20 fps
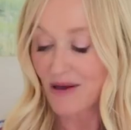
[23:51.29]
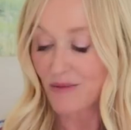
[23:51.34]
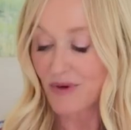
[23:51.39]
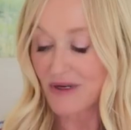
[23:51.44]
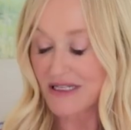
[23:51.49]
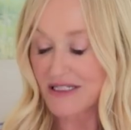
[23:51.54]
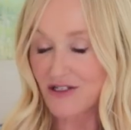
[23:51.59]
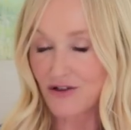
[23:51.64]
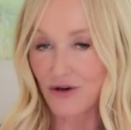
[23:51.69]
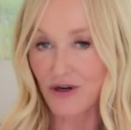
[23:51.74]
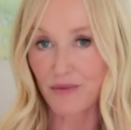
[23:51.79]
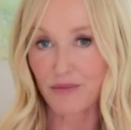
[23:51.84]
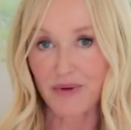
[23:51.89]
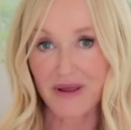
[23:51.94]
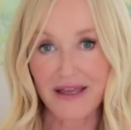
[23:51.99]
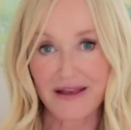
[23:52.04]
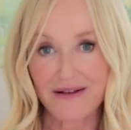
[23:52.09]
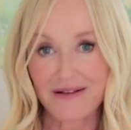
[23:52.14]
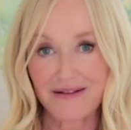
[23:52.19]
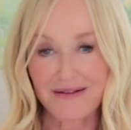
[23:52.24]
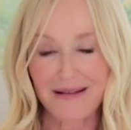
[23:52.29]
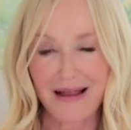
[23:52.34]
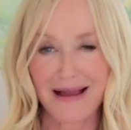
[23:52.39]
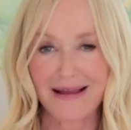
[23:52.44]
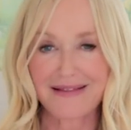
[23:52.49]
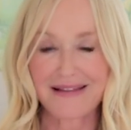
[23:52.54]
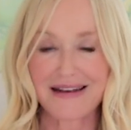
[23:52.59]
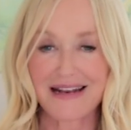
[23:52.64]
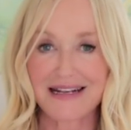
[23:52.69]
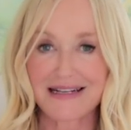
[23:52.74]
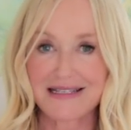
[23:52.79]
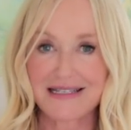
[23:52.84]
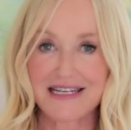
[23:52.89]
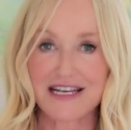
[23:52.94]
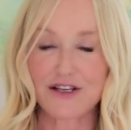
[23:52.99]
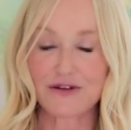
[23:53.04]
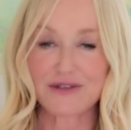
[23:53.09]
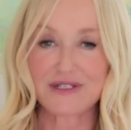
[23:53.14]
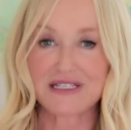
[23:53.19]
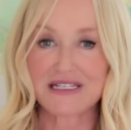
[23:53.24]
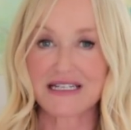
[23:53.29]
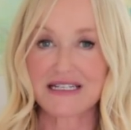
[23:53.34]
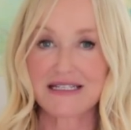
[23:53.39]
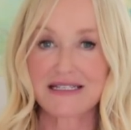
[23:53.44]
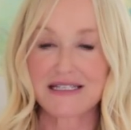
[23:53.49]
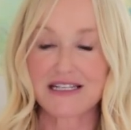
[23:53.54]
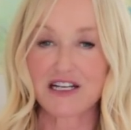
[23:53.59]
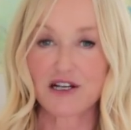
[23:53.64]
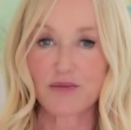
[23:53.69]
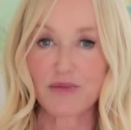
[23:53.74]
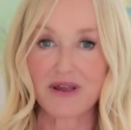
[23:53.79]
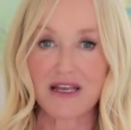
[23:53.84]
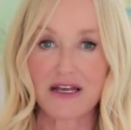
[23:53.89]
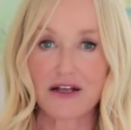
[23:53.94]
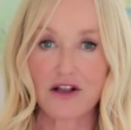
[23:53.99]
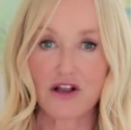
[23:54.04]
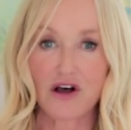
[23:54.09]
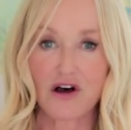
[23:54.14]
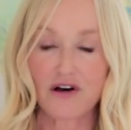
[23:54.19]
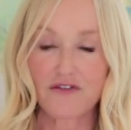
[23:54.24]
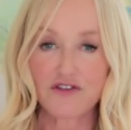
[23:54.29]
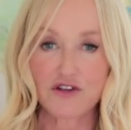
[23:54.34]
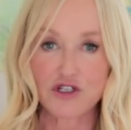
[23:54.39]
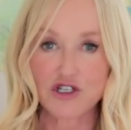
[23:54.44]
but it's not a peel like the next day your skin is going to peel off.